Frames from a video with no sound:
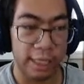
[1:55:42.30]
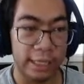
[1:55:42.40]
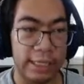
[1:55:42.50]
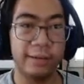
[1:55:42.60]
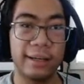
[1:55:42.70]

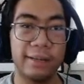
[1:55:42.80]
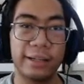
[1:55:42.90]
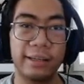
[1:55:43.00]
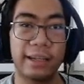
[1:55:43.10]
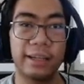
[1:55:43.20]
You know what I
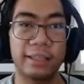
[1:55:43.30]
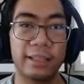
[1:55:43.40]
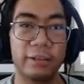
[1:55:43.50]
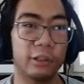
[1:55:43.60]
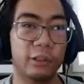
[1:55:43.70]
mean? Like
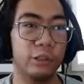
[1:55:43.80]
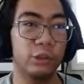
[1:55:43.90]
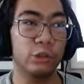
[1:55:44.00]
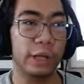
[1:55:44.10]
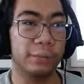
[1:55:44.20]
if you could
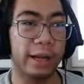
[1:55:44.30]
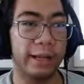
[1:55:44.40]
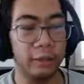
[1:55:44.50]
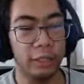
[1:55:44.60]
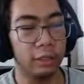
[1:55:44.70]
do like
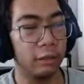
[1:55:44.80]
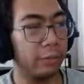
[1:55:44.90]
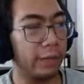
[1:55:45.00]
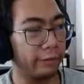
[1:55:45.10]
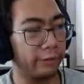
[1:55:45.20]
my
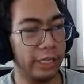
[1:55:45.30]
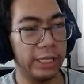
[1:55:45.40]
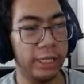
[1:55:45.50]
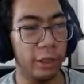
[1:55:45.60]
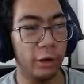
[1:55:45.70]

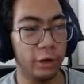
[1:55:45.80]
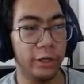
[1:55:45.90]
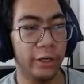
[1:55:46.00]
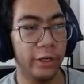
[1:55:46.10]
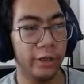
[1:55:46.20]
VE
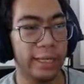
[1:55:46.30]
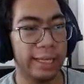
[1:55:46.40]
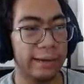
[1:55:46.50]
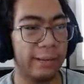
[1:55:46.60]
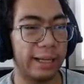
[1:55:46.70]
logo,
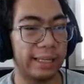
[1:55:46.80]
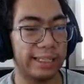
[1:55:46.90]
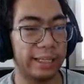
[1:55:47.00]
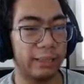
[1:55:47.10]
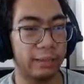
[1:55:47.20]
but
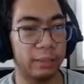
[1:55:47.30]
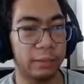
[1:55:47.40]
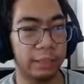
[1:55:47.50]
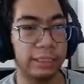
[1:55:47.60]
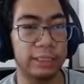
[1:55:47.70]
it's
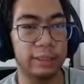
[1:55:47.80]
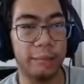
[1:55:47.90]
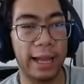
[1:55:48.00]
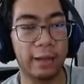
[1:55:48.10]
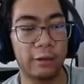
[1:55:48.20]
the
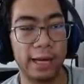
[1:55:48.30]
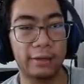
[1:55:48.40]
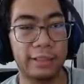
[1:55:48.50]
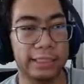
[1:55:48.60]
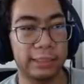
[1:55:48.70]

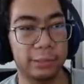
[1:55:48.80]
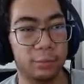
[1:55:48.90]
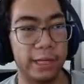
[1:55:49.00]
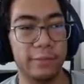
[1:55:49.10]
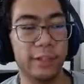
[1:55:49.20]
background is just
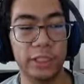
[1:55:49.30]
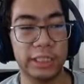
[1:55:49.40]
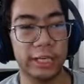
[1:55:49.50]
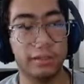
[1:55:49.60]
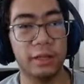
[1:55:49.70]
pretty much the
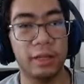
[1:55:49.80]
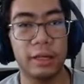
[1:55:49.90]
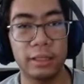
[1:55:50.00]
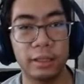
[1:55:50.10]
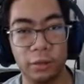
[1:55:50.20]
same
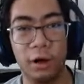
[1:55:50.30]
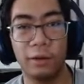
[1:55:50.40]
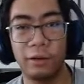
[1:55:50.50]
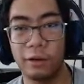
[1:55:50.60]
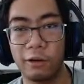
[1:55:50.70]

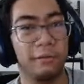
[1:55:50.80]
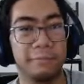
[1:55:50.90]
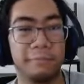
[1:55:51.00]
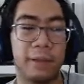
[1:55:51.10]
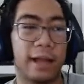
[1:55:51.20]
color
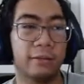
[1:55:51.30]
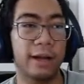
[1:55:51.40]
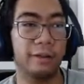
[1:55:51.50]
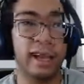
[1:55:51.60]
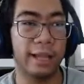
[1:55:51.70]
and
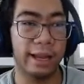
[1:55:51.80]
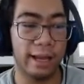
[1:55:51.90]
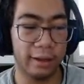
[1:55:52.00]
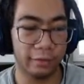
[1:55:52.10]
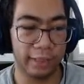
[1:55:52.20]
background that
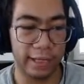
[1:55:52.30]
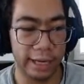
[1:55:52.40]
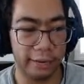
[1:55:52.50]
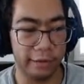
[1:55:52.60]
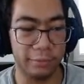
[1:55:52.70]
I
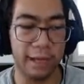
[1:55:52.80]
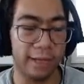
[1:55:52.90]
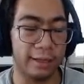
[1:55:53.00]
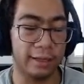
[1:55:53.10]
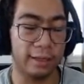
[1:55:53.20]
have in
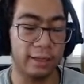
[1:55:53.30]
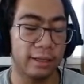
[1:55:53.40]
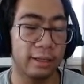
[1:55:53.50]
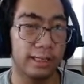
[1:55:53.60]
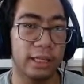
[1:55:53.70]
my
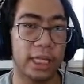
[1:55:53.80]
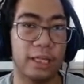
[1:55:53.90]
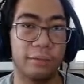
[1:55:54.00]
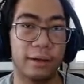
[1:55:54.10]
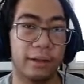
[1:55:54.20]

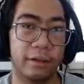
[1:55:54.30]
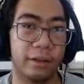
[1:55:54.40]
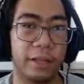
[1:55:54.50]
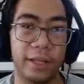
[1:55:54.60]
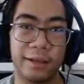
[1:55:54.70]

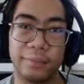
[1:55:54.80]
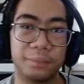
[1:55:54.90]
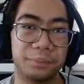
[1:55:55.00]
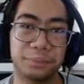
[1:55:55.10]
theme.